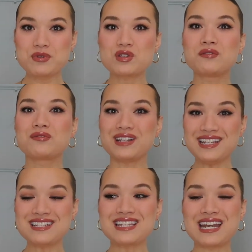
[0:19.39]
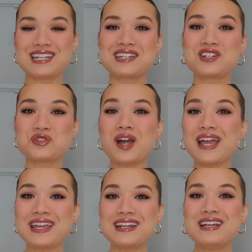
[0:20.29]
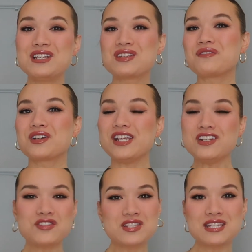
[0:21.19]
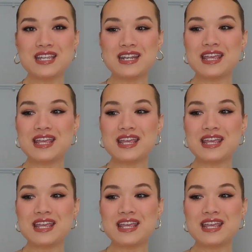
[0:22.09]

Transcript: So I'm really excited to try it. If you're interested